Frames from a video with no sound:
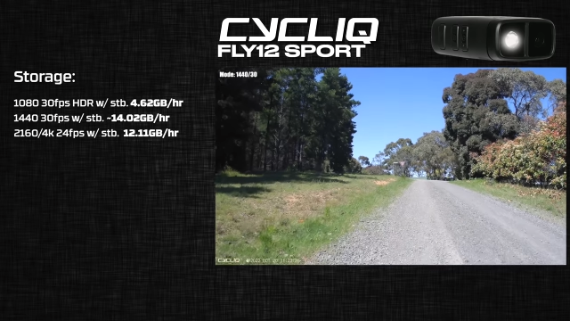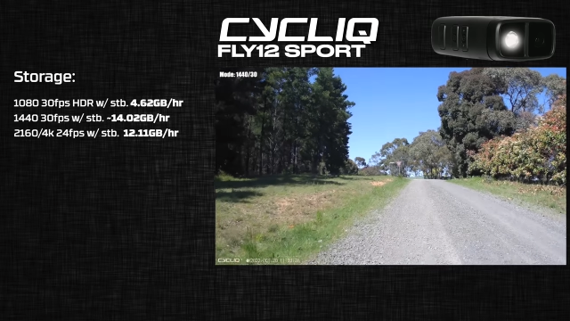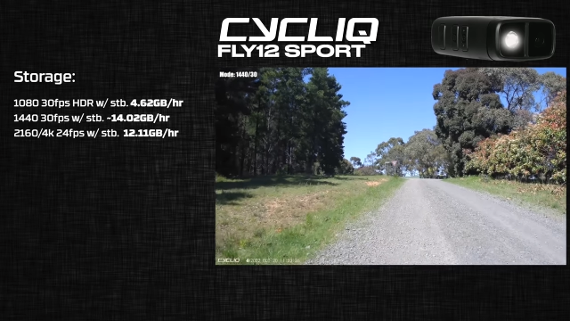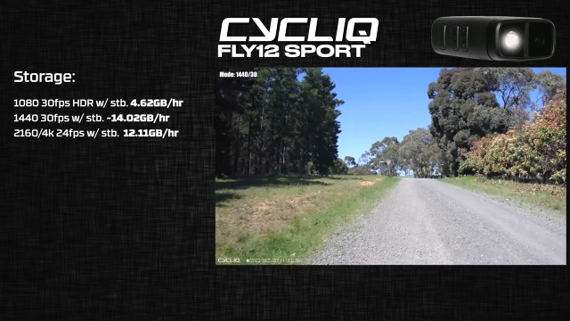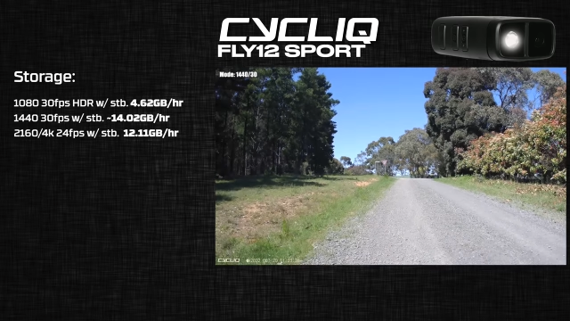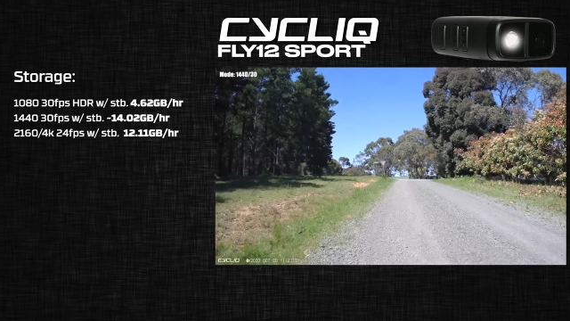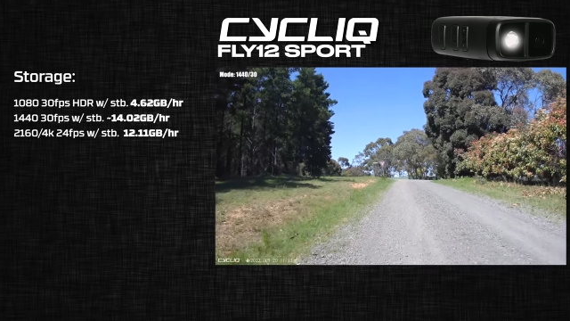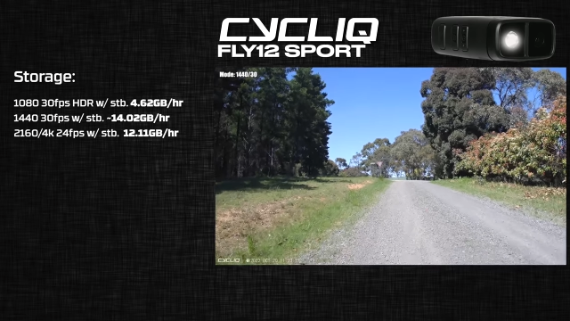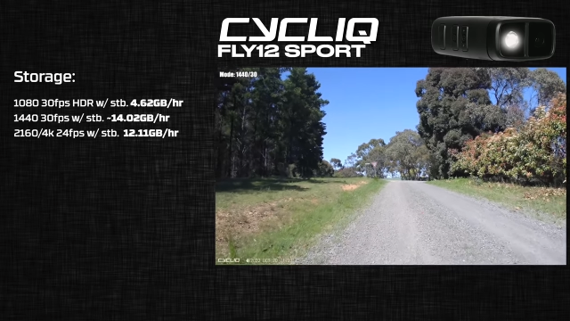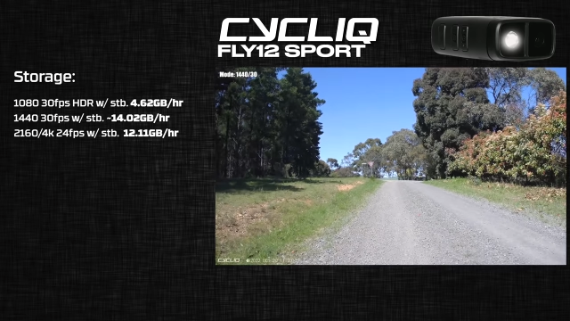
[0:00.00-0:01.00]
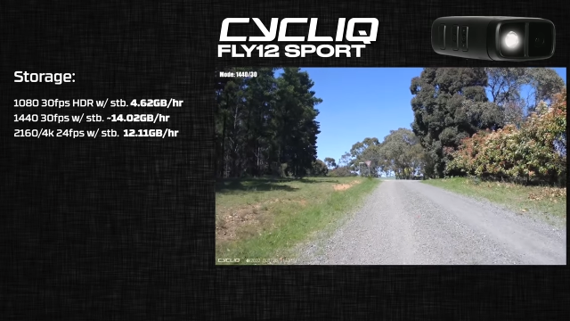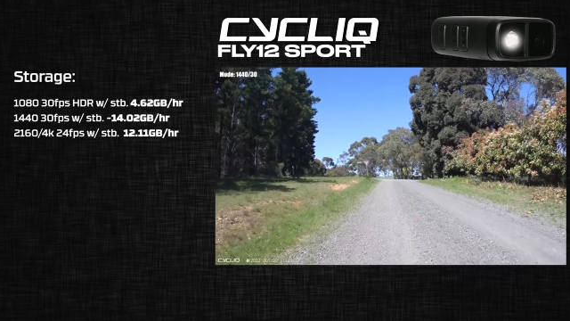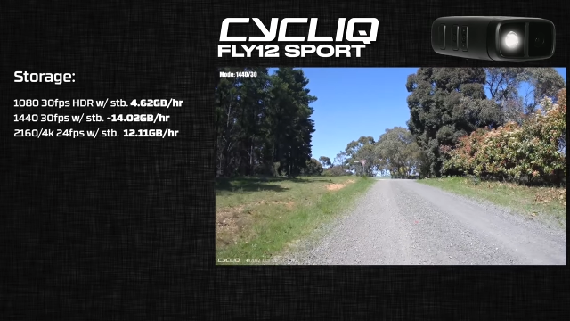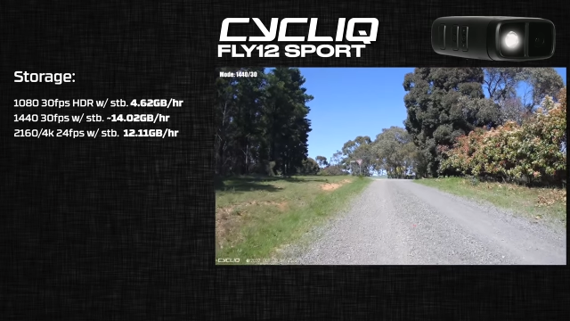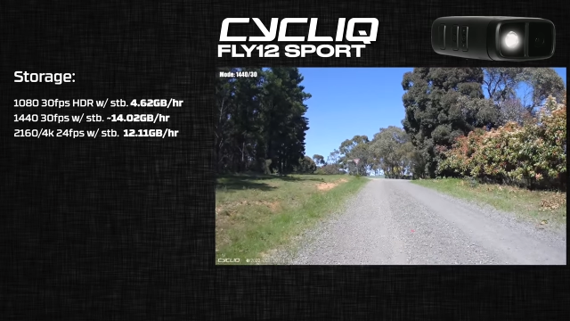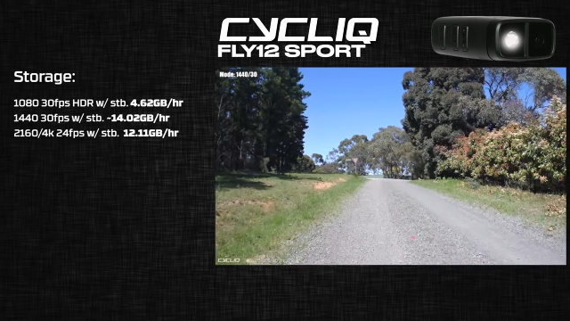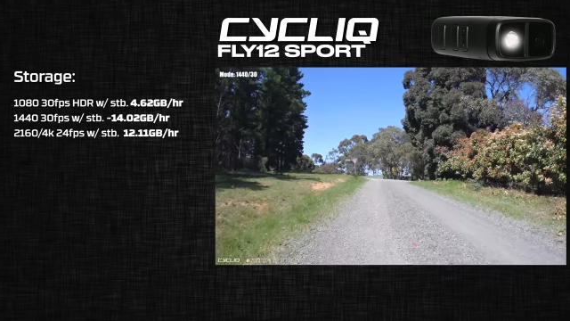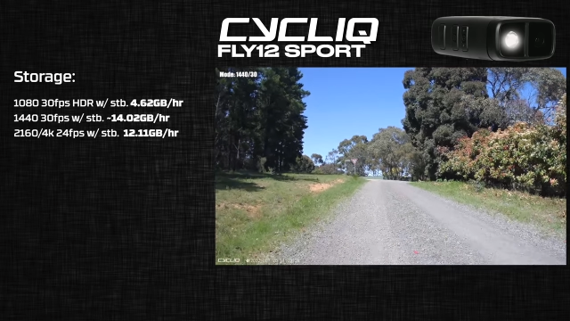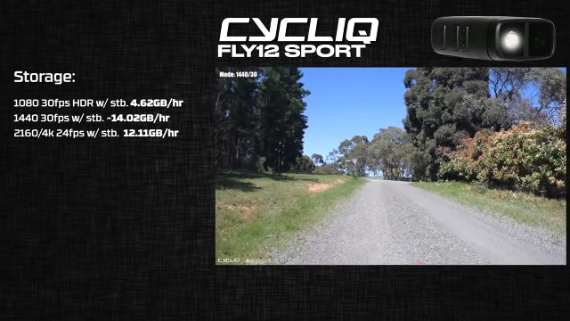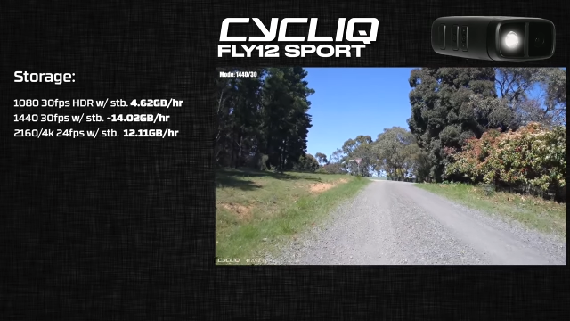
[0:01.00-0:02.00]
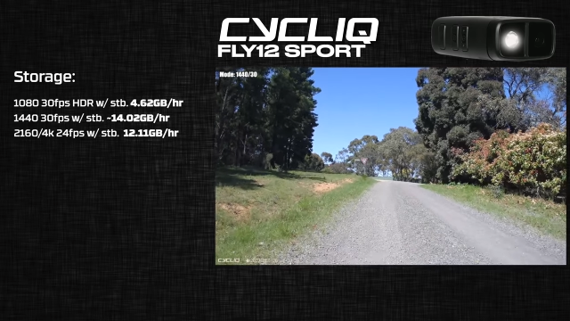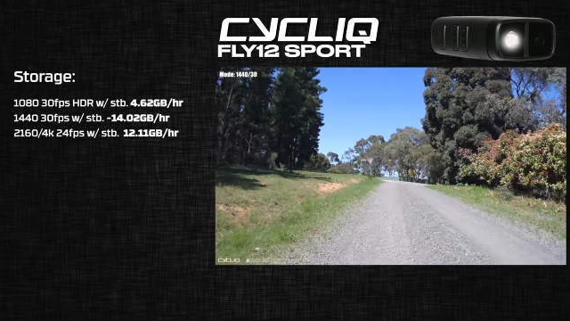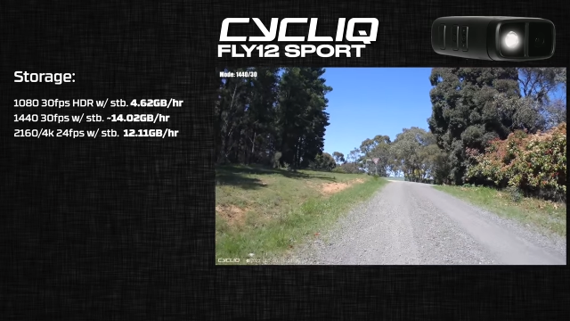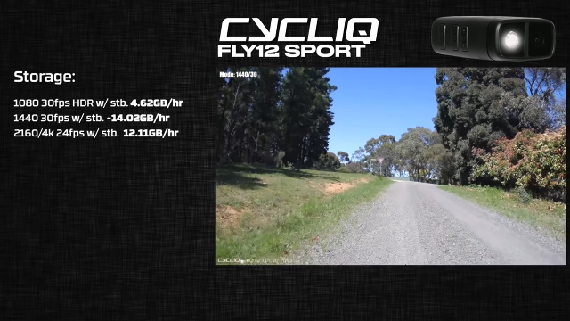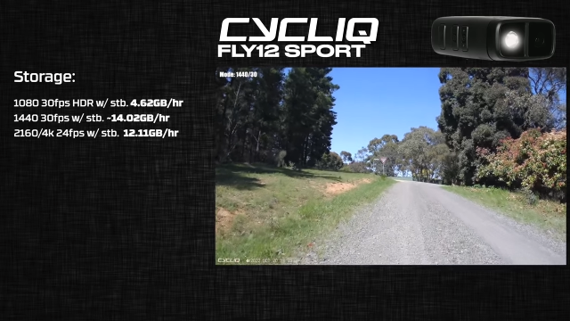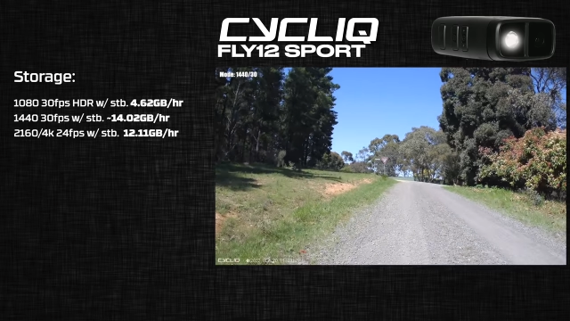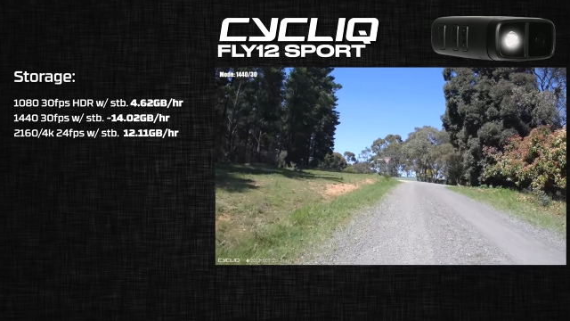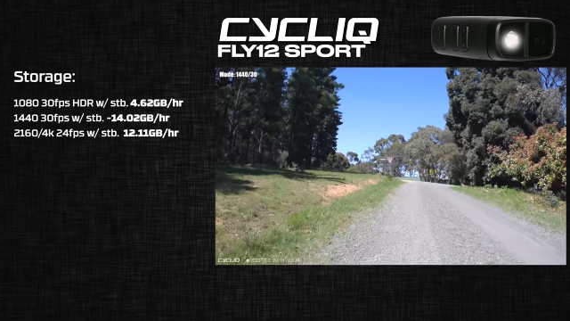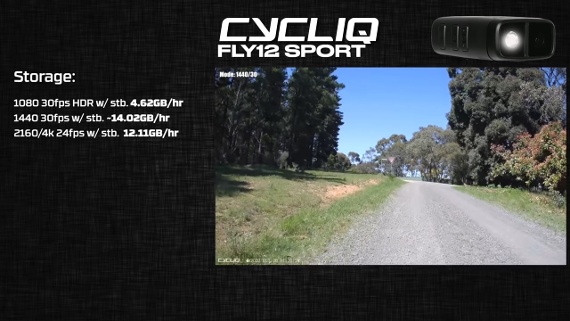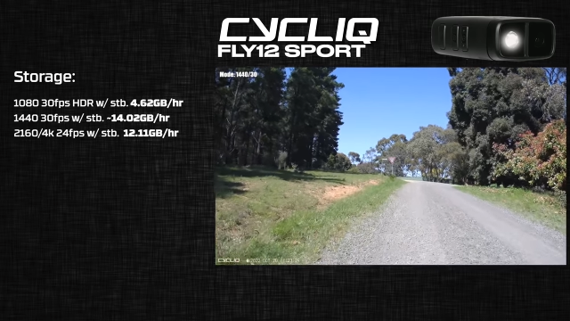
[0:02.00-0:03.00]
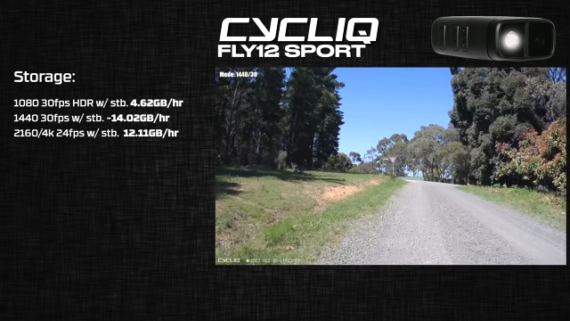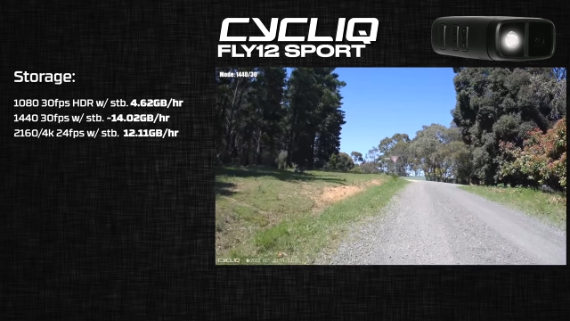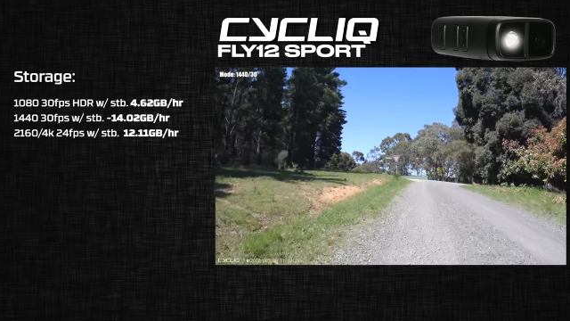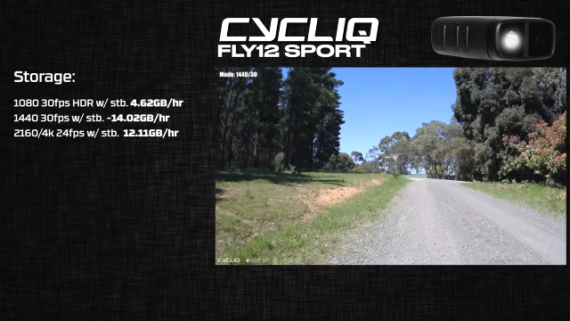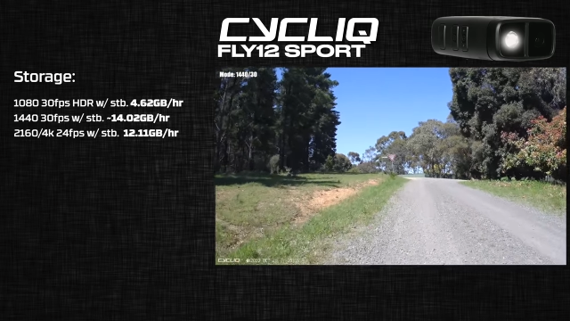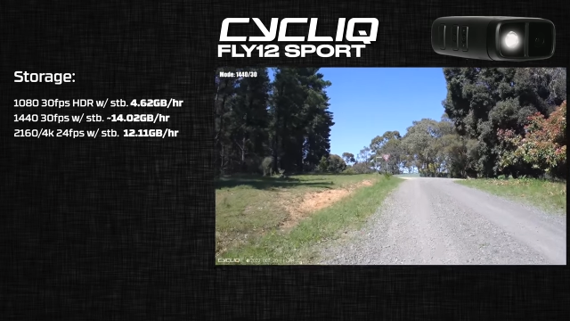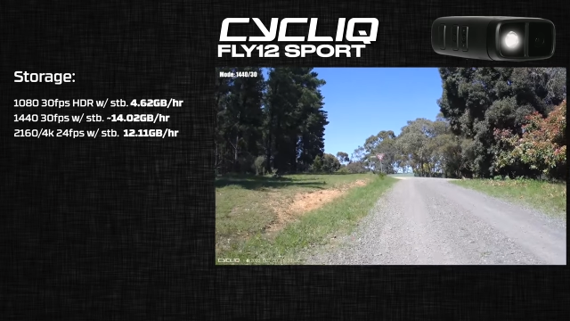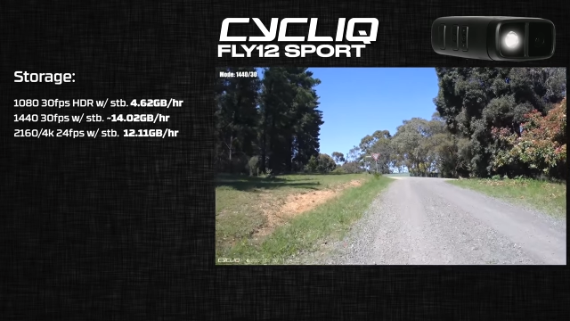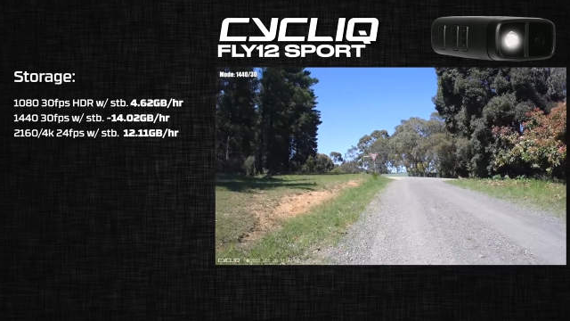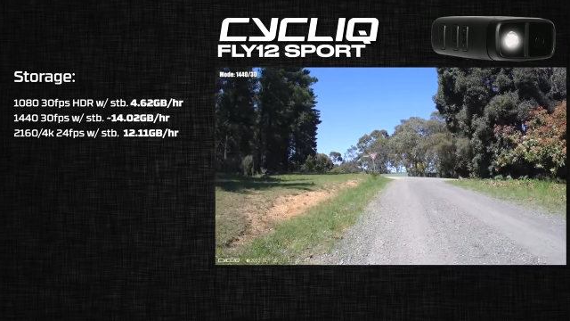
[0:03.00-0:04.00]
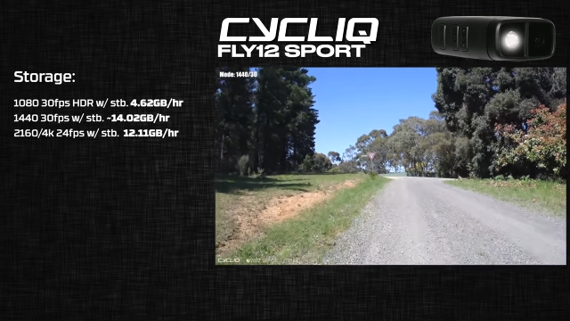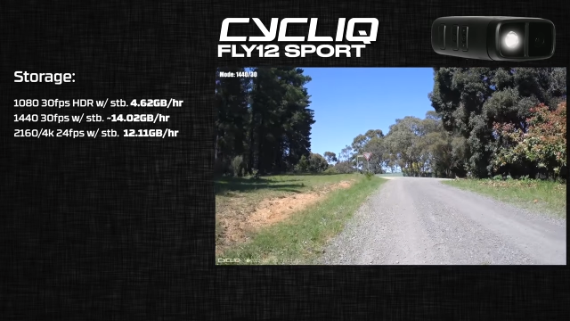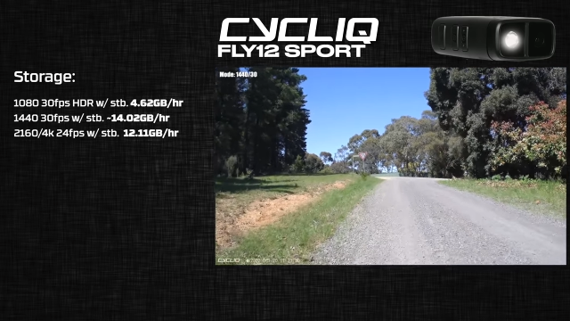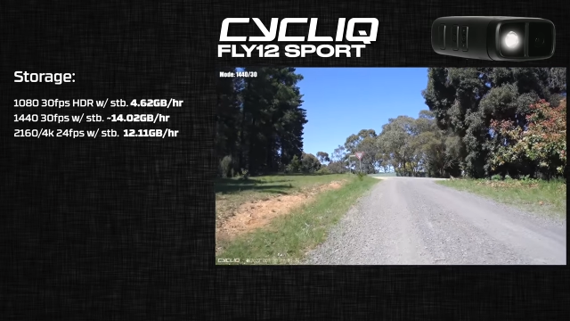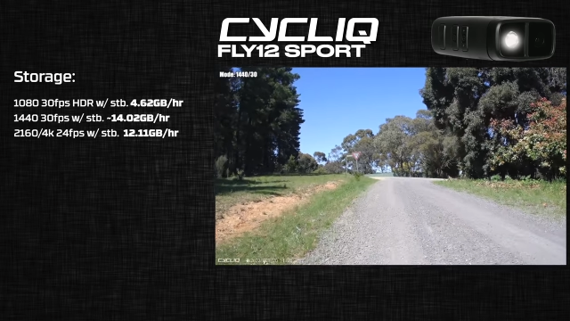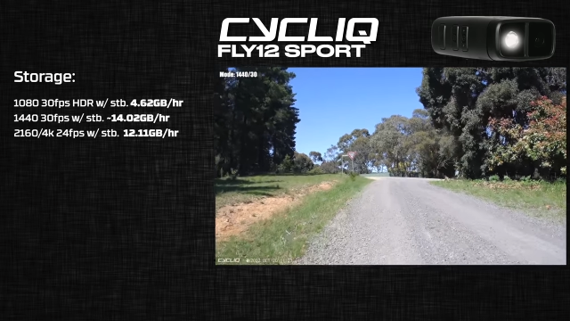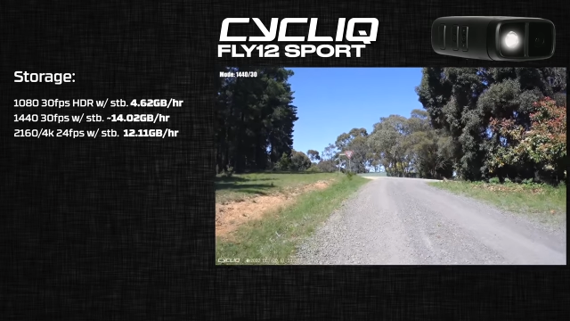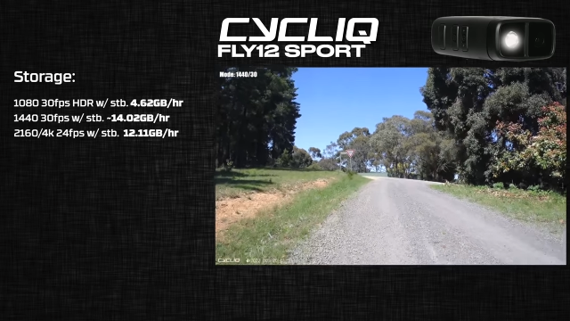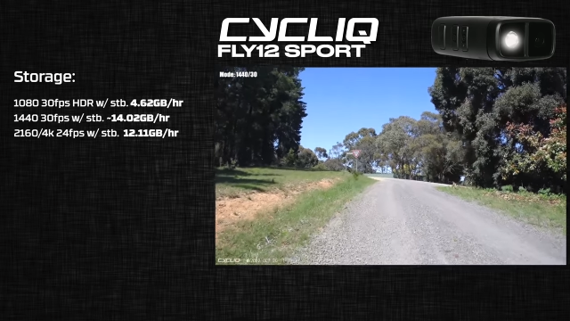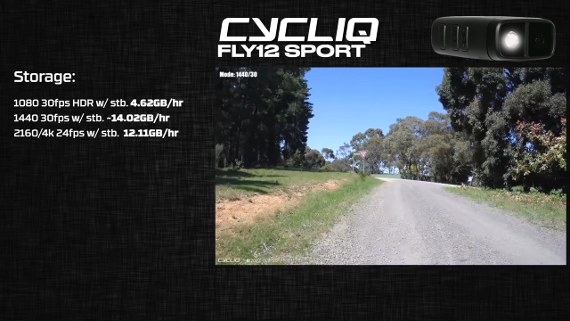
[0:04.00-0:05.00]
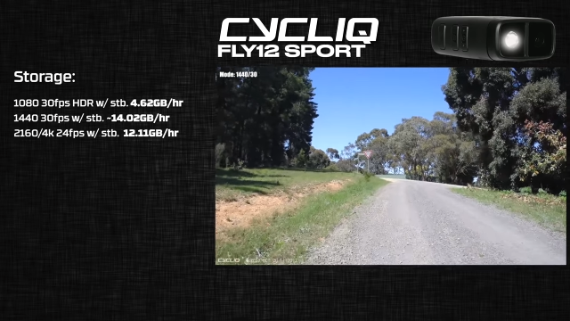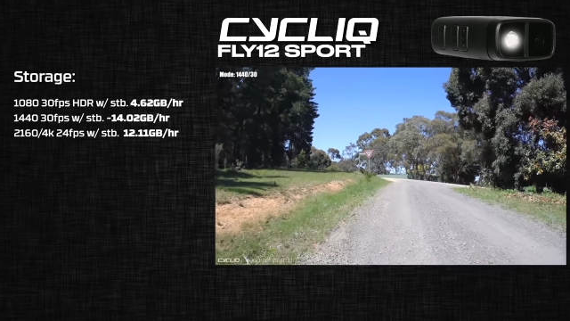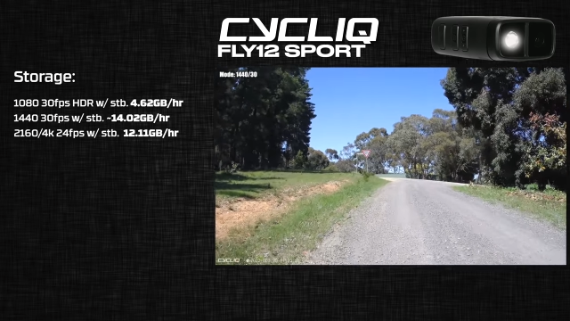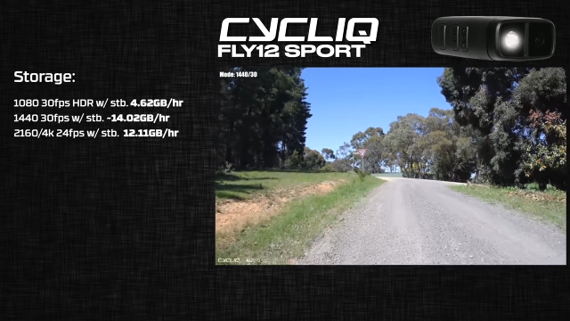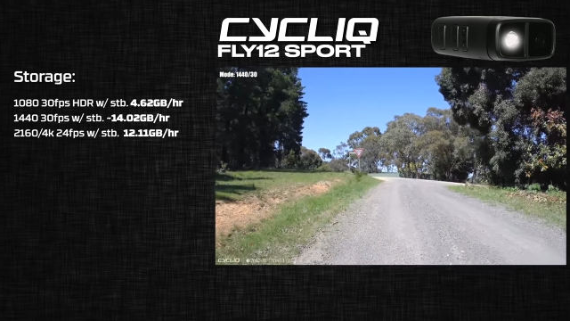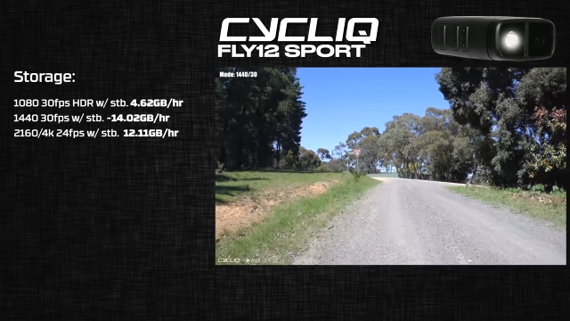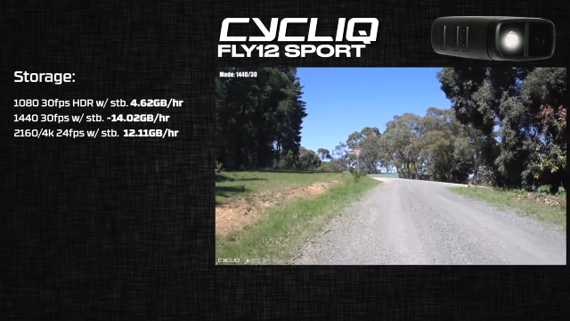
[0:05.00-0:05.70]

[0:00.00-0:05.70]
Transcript: [unreadable: no face in view]